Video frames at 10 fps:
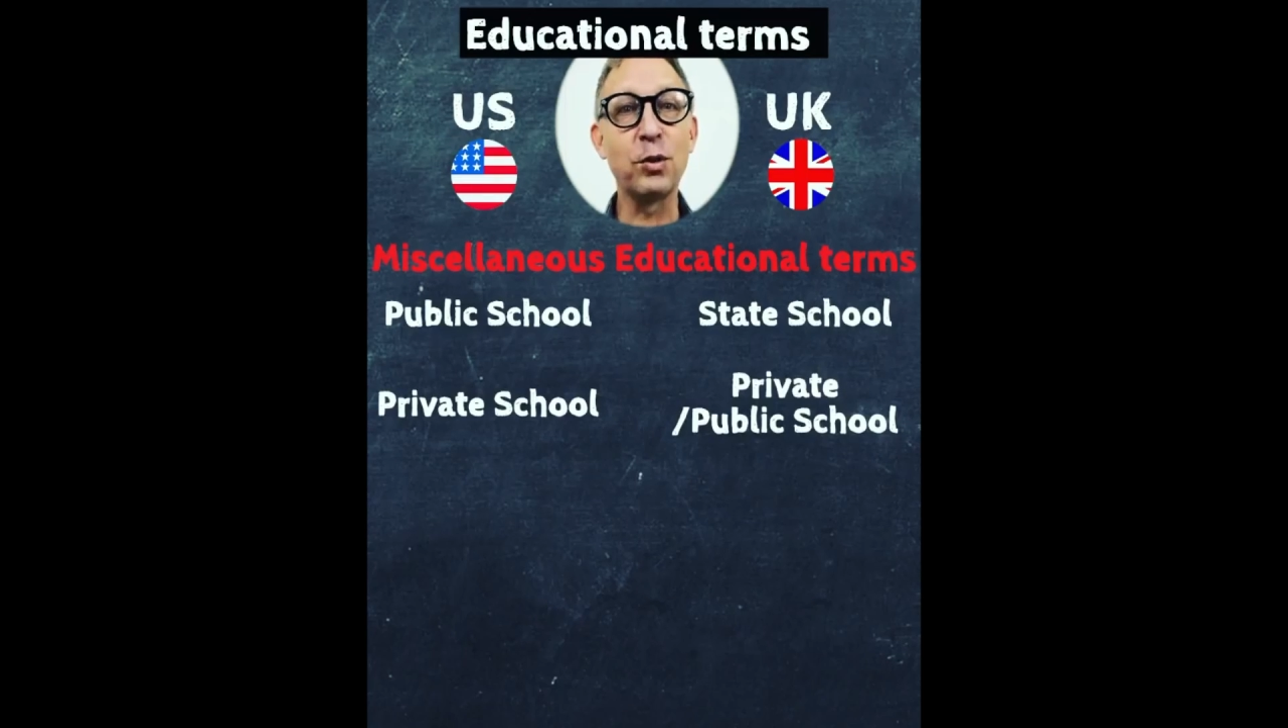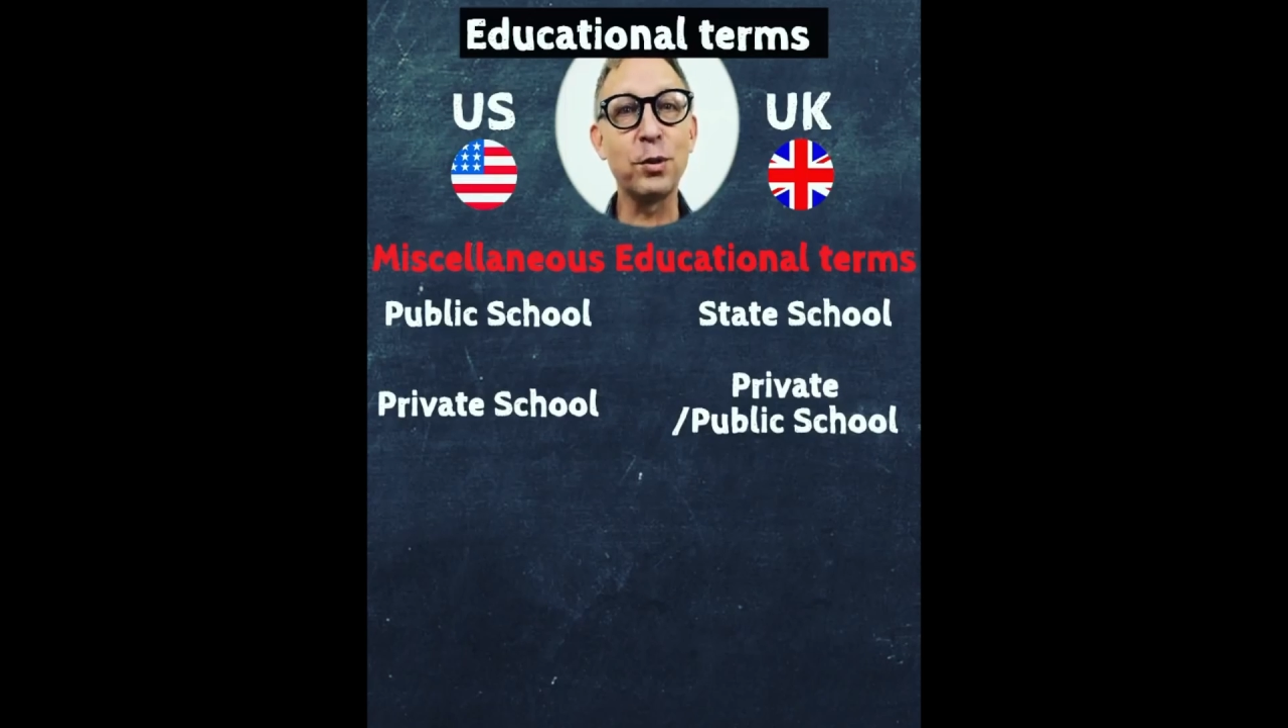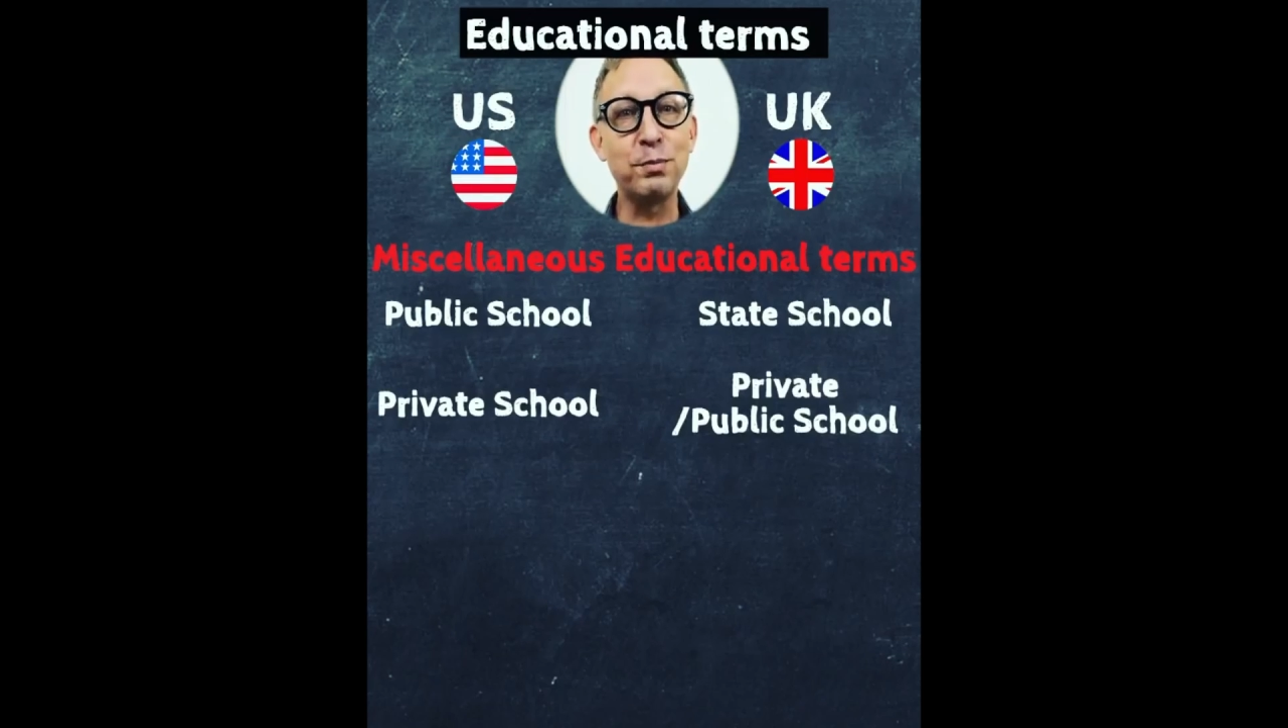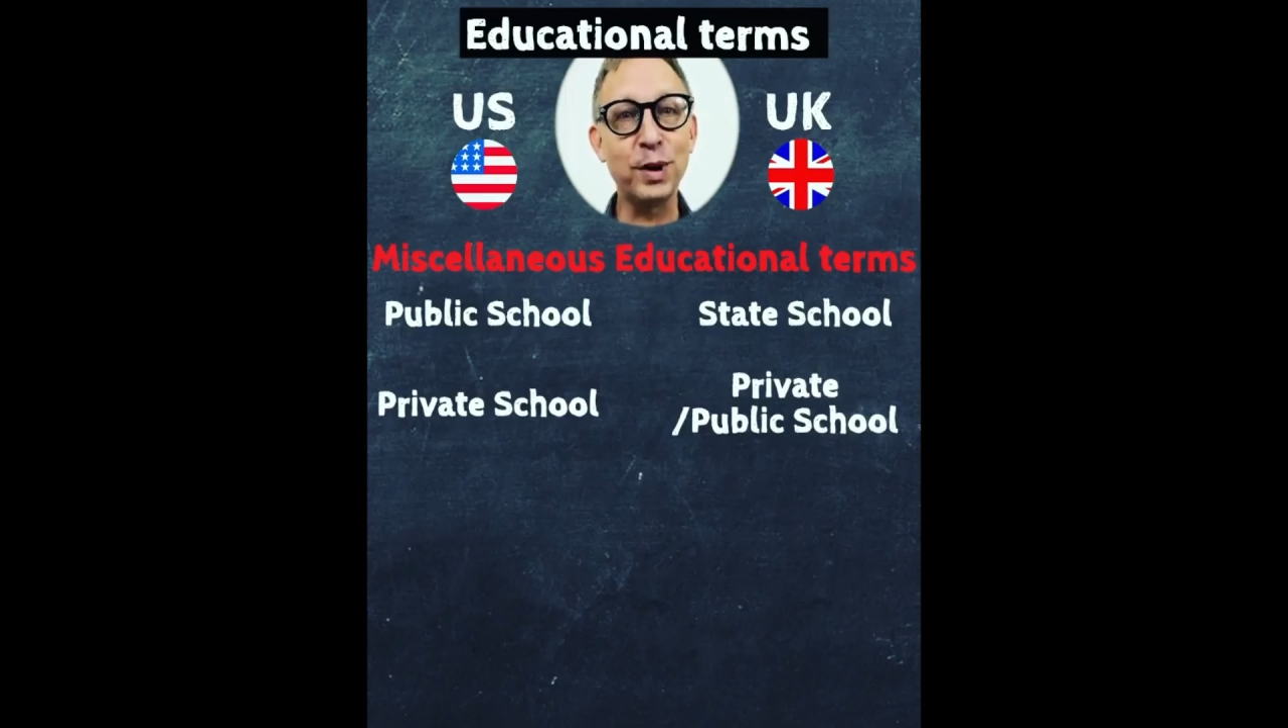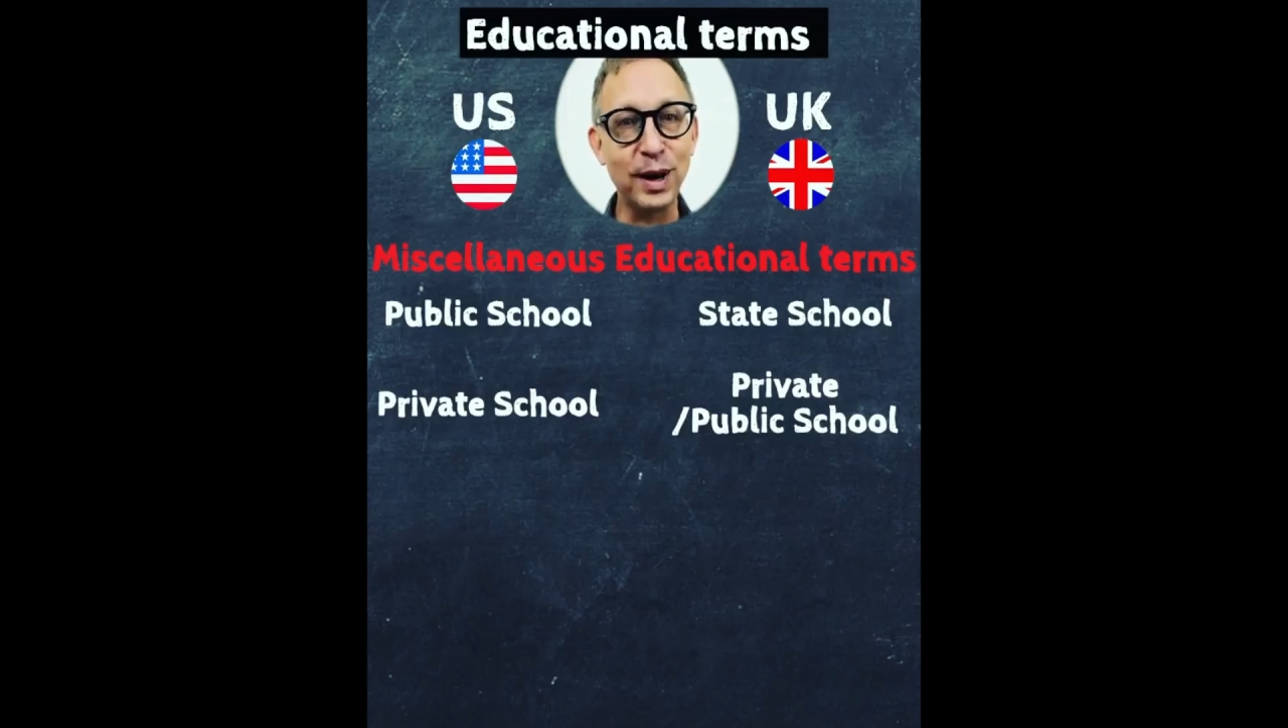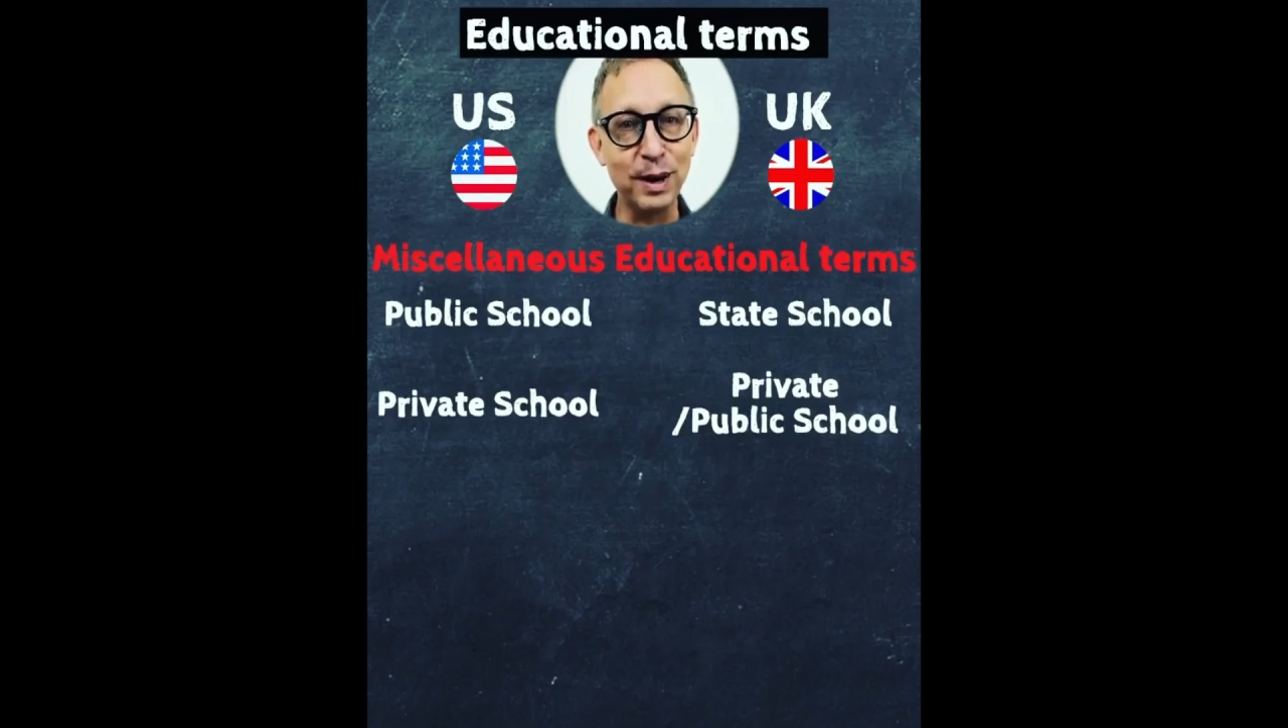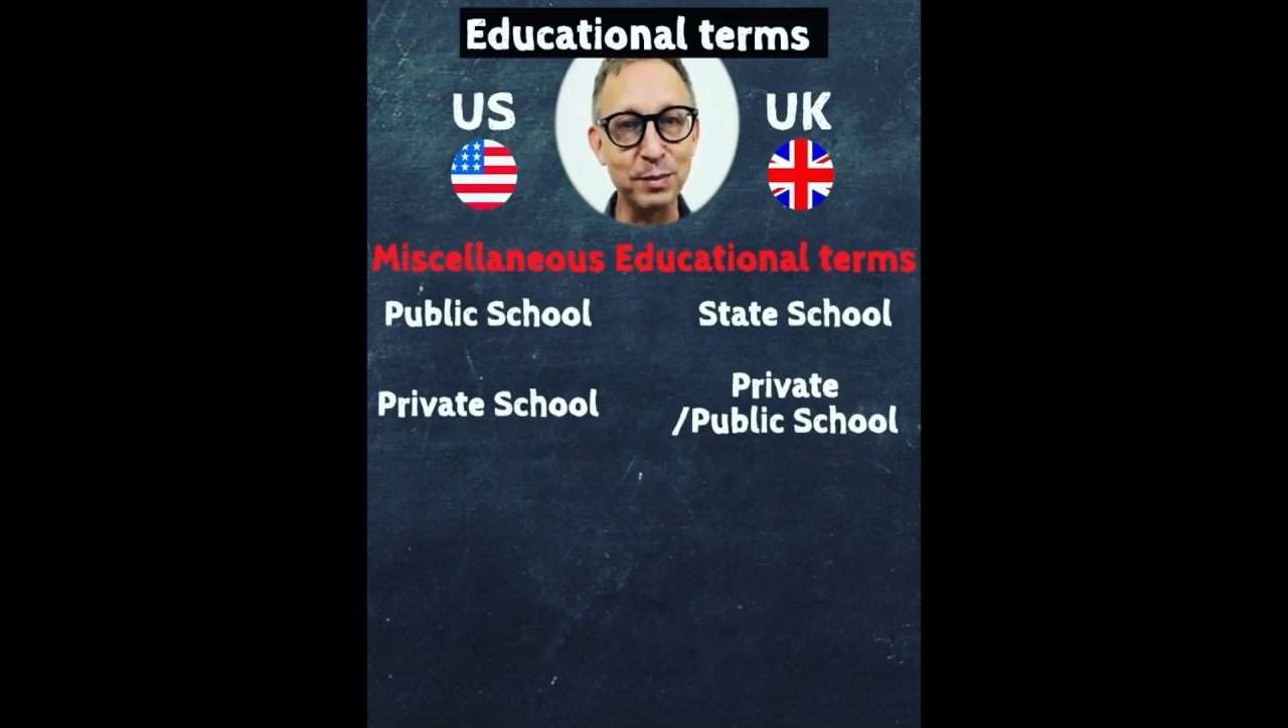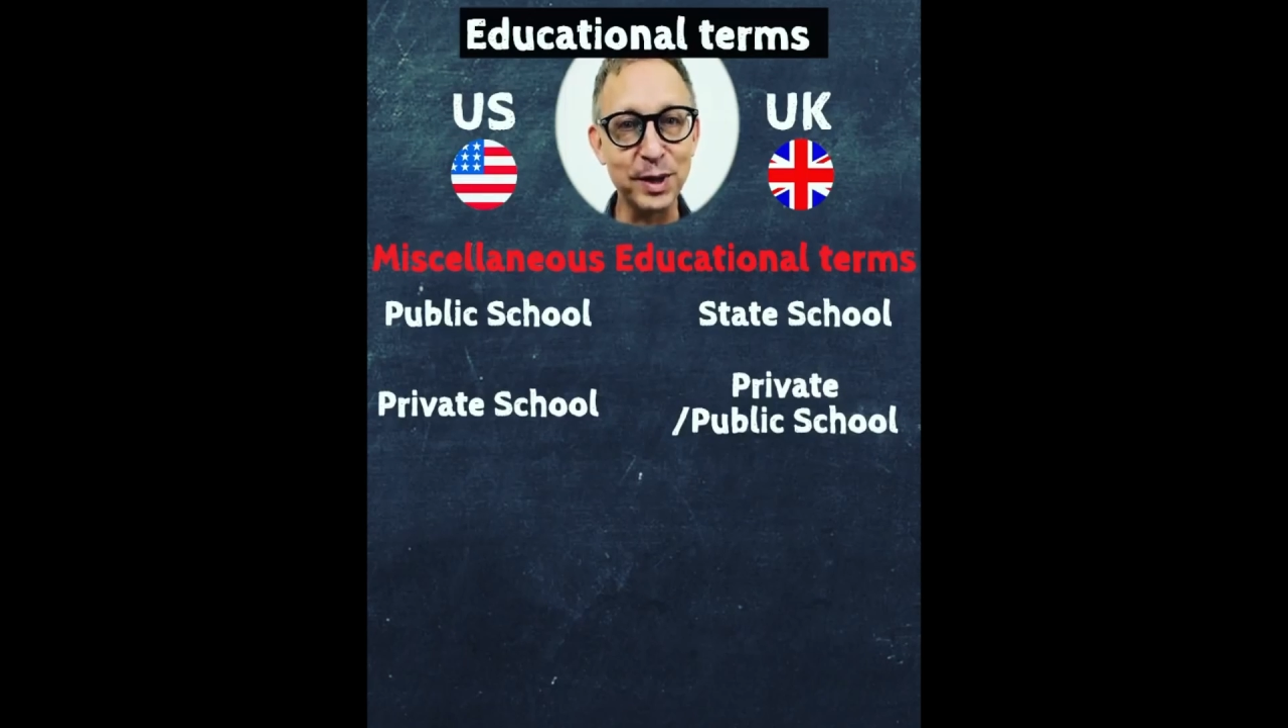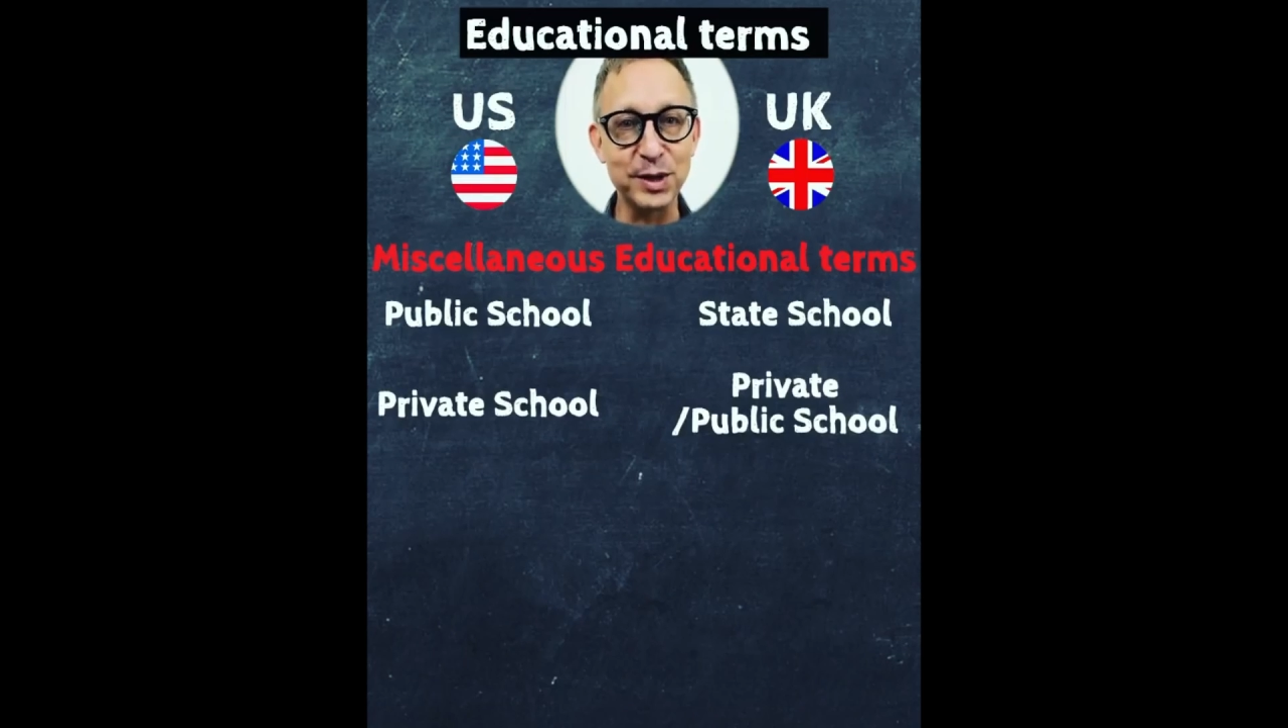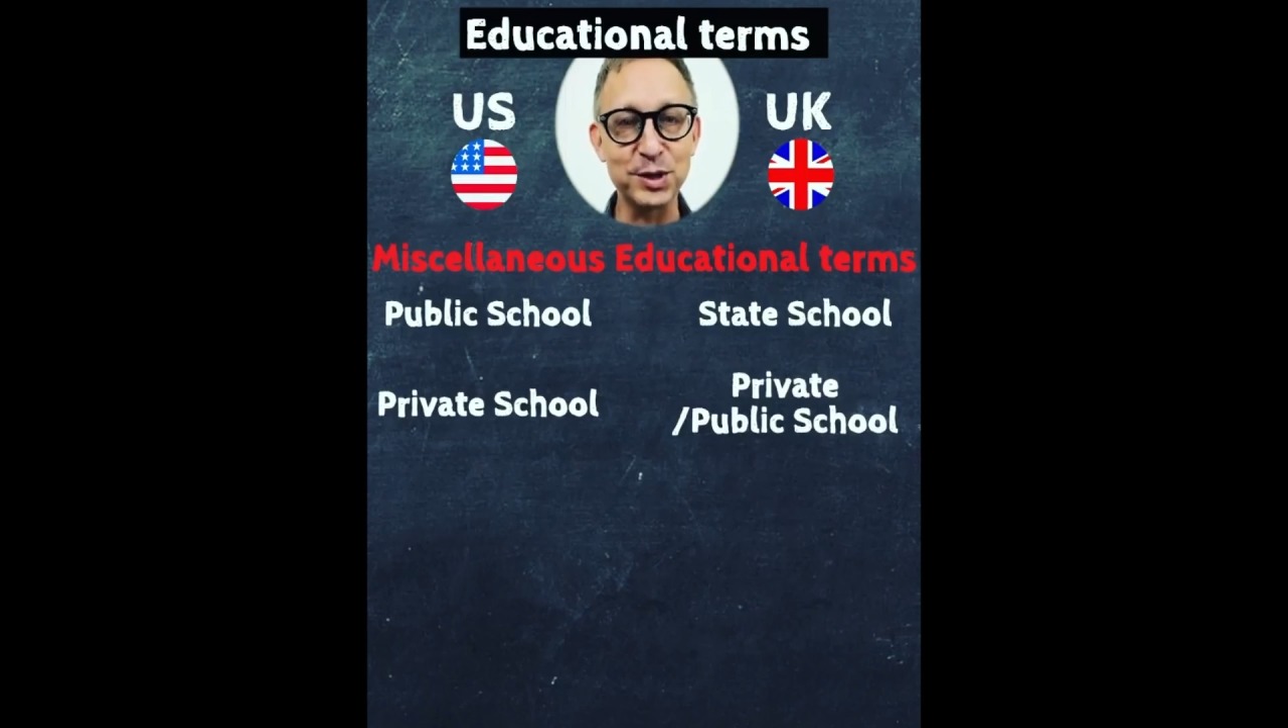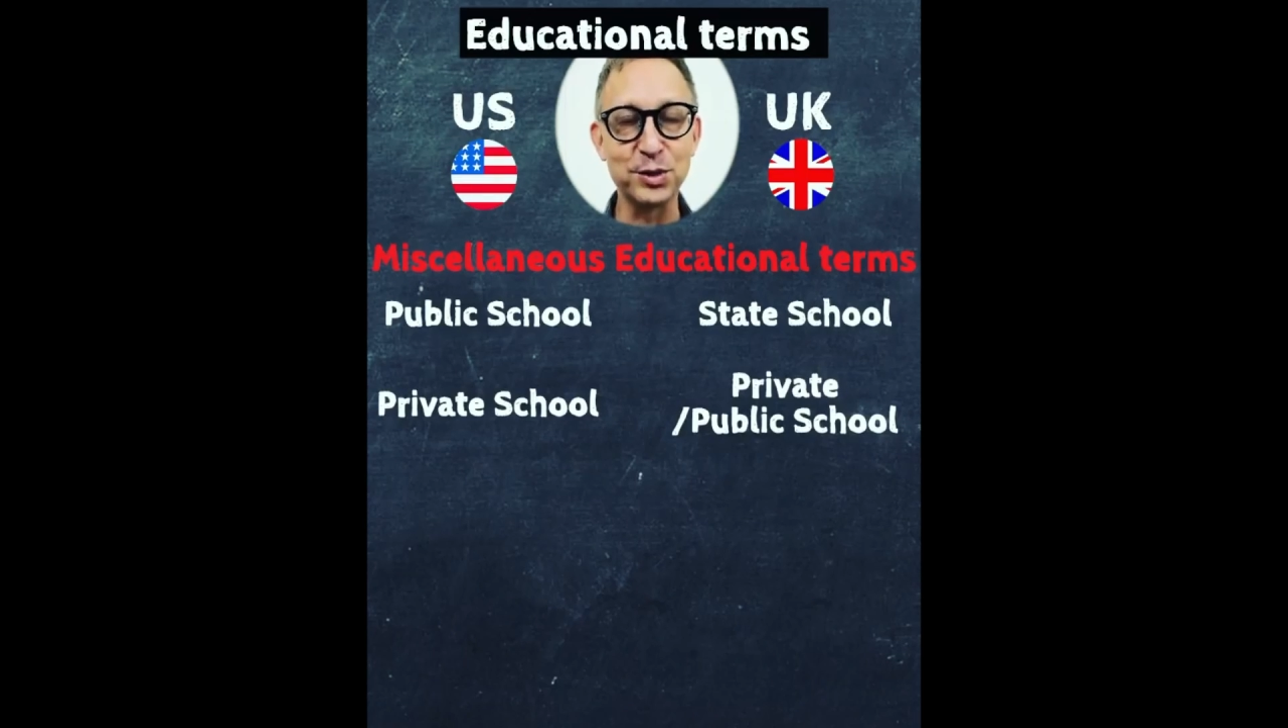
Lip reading: or public